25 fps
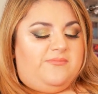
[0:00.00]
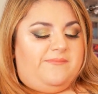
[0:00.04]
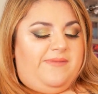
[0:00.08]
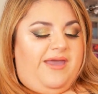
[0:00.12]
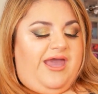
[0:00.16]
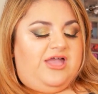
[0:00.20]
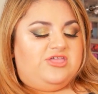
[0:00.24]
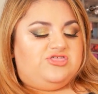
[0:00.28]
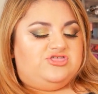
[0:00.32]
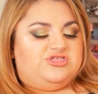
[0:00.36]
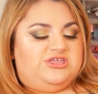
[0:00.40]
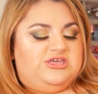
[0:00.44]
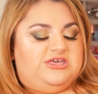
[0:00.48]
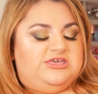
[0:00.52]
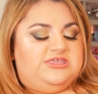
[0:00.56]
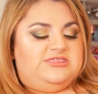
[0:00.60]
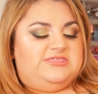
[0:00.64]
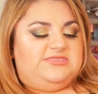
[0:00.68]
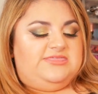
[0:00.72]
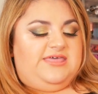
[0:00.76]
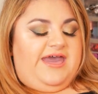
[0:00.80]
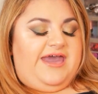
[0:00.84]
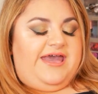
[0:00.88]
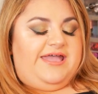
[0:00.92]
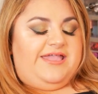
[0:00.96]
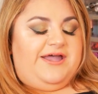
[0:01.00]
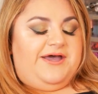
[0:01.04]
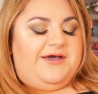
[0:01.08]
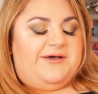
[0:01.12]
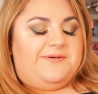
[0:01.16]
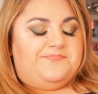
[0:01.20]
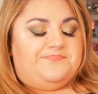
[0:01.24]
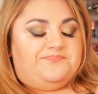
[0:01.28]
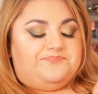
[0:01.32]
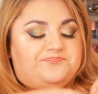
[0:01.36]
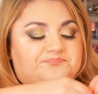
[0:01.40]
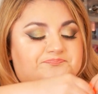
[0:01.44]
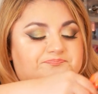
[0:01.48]
the color match is
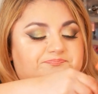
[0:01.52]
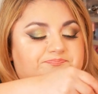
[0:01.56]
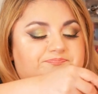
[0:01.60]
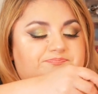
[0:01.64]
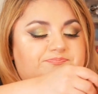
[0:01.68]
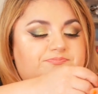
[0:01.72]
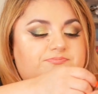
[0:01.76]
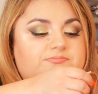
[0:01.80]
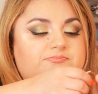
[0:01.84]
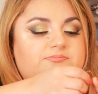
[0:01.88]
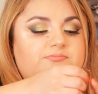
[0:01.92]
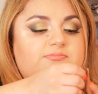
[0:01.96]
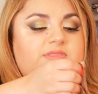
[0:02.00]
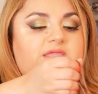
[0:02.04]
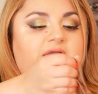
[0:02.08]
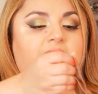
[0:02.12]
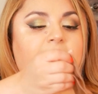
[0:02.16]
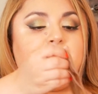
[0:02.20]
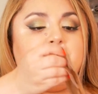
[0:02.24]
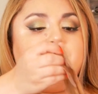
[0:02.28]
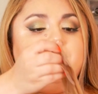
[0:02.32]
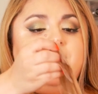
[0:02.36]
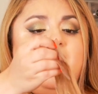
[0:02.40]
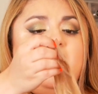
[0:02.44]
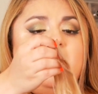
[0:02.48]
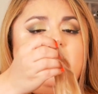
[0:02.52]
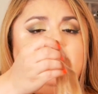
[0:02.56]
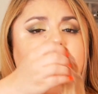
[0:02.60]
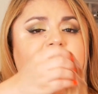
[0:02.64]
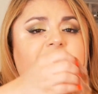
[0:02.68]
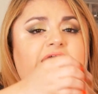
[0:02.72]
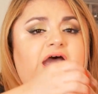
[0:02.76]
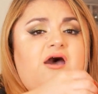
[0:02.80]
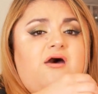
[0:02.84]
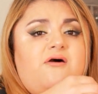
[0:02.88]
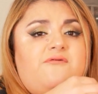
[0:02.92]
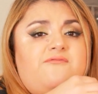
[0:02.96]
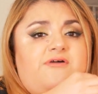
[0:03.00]
that
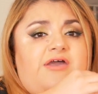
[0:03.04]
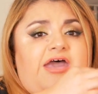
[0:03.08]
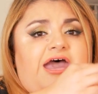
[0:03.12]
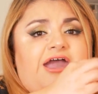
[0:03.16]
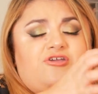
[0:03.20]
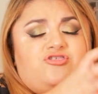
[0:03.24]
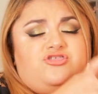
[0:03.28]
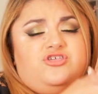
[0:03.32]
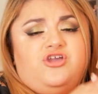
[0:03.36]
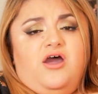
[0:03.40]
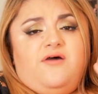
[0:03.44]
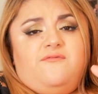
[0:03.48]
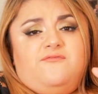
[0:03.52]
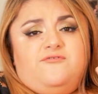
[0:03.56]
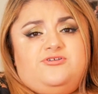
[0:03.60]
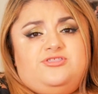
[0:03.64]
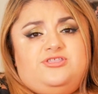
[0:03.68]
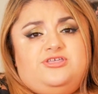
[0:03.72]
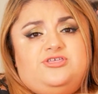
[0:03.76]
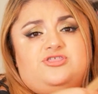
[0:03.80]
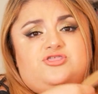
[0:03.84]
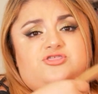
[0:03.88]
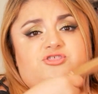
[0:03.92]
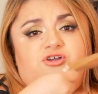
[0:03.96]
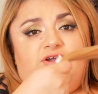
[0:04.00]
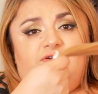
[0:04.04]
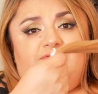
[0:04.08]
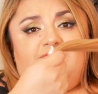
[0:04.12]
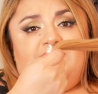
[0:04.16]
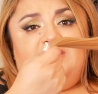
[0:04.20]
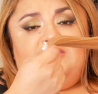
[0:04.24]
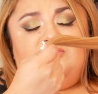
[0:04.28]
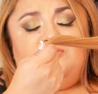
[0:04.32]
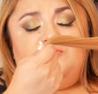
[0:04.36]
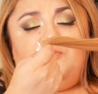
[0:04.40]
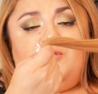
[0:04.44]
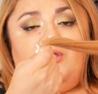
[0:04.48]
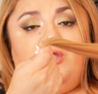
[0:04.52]
Bellami actually offers a
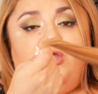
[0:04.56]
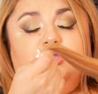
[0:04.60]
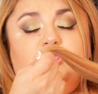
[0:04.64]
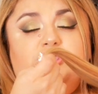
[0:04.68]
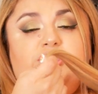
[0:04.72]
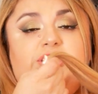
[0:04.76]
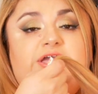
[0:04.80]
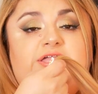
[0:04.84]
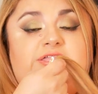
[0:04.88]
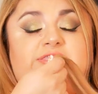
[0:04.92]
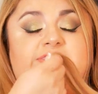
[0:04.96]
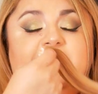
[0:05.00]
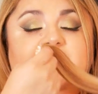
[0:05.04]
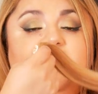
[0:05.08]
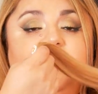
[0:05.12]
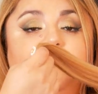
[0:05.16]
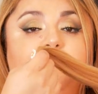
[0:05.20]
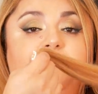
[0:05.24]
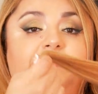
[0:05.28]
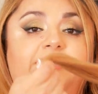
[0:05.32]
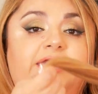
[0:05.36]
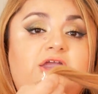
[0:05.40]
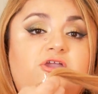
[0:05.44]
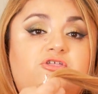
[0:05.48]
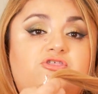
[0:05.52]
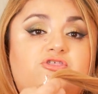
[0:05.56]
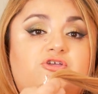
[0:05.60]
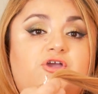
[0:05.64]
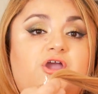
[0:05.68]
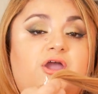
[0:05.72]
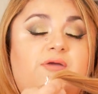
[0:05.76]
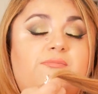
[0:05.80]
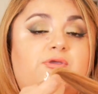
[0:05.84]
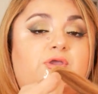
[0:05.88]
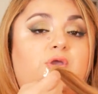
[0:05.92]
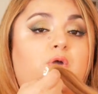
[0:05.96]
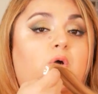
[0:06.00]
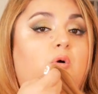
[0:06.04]
service where you can take a
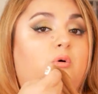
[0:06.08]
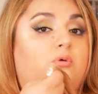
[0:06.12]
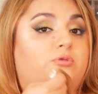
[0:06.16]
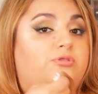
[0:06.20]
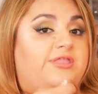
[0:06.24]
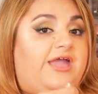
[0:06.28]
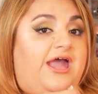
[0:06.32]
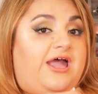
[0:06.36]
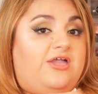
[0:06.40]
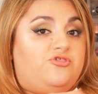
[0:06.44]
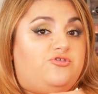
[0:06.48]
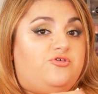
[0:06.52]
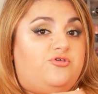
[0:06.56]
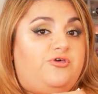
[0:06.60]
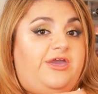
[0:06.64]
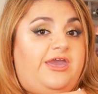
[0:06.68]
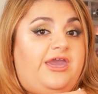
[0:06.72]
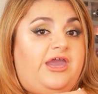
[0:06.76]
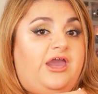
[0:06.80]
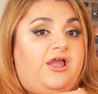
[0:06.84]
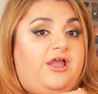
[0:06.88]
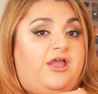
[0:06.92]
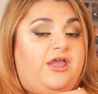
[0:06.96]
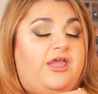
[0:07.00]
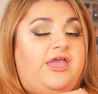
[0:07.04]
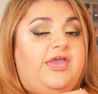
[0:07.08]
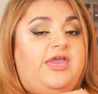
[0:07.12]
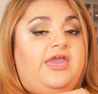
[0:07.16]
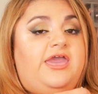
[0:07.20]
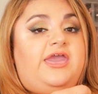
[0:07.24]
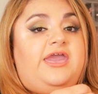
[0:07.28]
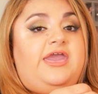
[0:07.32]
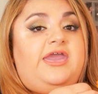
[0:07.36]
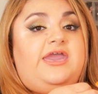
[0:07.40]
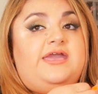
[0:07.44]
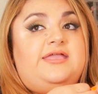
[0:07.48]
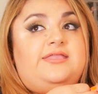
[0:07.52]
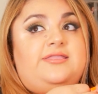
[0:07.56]
picture of your own natural
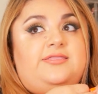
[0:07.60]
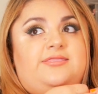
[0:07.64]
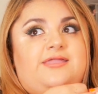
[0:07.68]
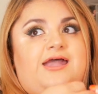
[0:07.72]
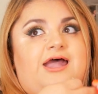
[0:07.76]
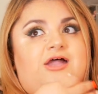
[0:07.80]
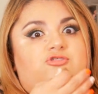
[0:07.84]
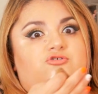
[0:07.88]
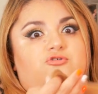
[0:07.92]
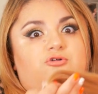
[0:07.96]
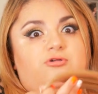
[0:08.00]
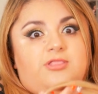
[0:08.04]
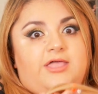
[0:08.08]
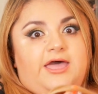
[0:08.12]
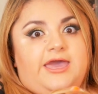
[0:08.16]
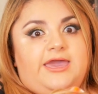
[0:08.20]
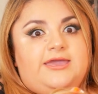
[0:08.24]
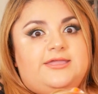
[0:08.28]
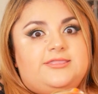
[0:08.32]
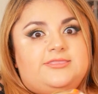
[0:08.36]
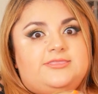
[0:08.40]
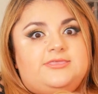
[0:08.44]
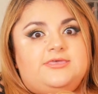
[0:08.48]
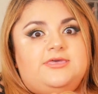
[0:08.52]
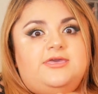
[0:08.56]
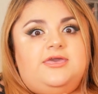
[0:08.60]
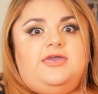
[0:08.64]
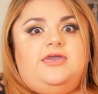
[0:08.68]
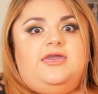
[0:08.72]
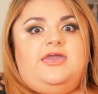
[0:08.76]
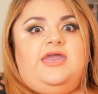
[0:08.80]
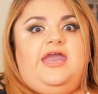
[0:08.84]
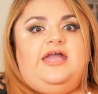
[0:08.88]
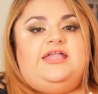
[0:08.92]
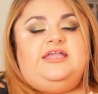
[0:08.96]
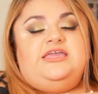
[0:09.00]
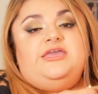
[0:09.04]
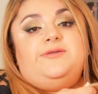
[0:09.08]
hair in natural light
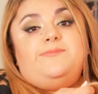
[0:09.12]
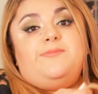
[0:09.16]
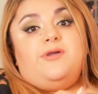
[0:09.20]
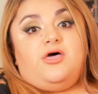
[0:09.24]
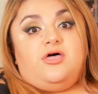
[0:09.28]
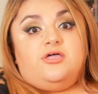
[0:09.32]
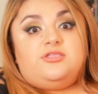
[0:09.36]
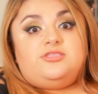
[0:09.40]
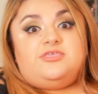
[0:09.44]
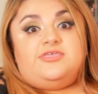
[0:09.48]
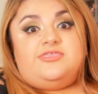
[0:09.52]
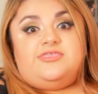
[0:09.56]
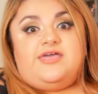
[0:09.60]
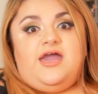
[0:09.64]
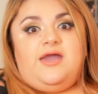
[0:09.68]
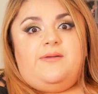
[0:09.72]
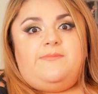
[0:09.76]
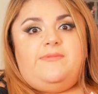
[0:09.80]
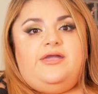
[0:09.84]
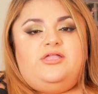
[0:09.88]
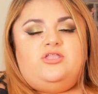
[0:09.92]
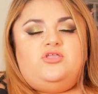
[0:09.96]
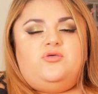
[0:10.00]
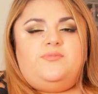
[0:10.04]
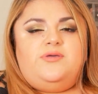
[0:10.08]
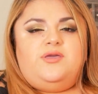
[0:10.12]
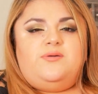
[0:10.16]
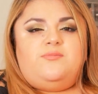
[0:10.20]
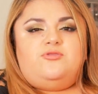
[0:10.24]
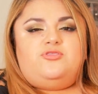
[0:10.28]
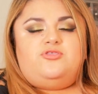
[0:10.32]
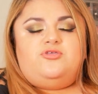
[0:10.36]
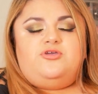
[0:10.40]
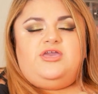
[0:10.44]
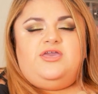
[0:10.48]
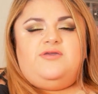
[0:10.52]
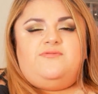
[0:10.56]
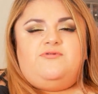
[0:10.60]
and email it to them, and
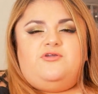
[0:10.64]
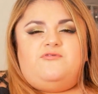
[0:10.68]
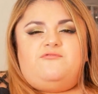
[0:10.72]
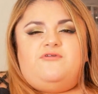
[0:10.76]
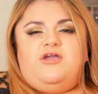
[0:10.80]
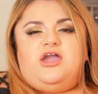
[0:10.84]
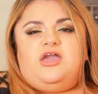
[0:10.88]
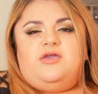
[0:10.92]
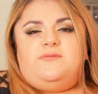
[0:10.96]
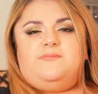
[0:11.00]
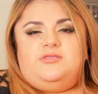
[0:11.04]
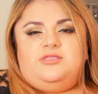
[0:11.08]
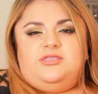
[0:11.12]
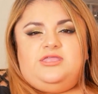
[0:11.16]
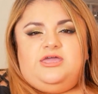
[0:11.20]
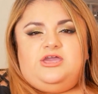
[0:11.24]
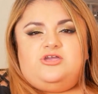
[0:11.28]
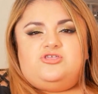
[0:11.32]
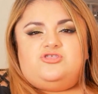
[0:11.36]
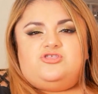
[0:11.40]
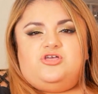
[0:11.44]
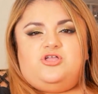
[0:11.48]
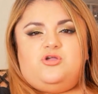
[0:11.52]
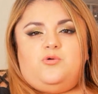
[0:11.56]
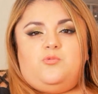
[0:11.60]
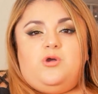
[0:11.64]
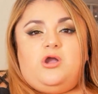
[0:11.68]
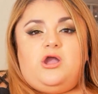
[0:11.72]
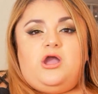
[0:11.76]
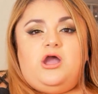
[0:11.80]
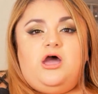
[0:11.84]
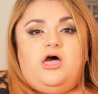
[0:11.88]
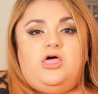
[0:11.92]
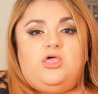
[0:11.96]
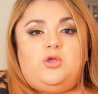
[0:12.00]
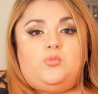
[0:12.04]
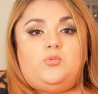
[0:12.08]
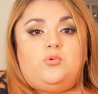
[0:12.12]
they'll be able to give you a
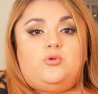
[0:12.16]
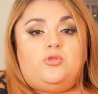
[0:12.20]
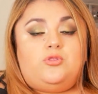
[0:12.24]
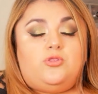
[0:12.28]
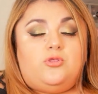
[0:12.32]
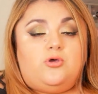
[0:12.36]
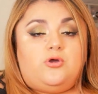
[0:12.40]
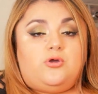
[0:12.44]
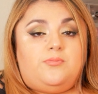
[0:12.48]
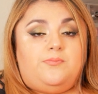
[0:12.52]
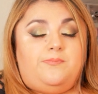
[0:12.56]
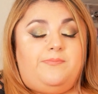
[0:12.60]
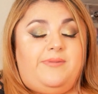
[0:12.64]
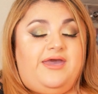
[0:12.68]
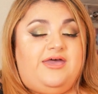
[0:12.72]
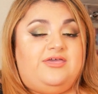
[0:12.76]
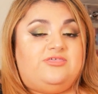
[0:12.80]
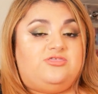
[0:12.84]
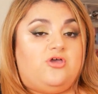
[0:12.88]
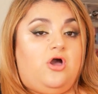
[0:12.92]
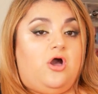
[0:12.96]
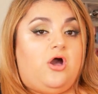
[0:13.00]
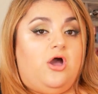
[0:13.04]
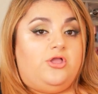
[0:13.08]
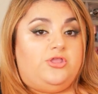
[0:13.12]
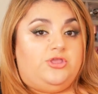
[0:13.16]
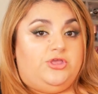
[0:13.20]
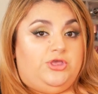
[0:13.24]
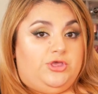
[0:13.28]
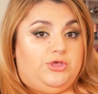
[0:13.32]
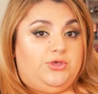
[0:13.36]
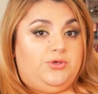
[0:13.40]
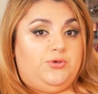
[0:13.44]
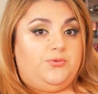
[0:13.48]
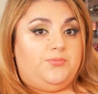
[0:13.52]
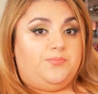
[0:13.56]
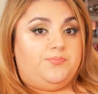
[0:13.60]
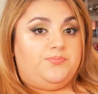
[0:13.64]
recommendation of what color will look best
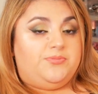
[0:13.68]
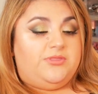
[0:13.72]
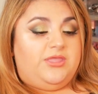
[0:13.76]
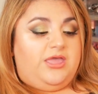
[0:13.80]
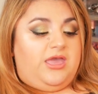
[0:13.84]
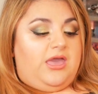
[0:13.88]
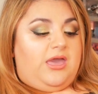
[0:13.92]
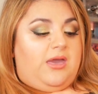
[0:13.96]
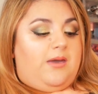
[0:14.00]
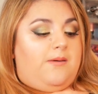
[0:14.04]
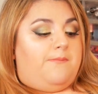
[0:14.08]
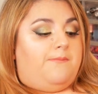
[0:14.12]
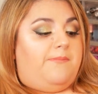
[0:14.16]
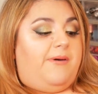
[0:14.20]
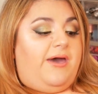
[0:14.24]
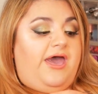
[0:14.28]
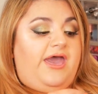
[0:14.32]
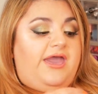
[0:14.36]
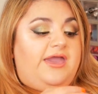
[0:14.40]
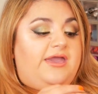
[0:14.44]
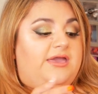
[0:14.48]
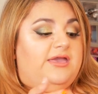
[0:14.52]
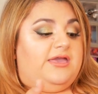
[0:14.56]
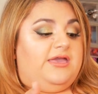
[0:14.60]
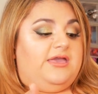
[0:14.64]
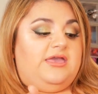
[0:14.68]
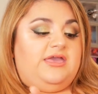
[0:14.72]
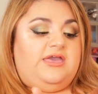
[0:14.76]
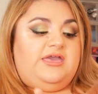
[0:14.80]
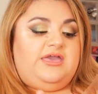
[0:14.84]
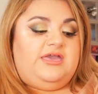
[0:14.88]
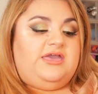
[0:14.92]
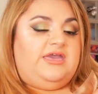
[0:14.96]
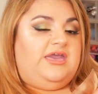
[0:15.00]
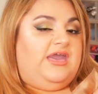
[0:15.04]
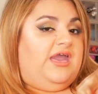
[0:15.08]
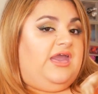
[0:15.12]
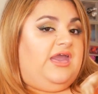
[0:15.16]
on you. But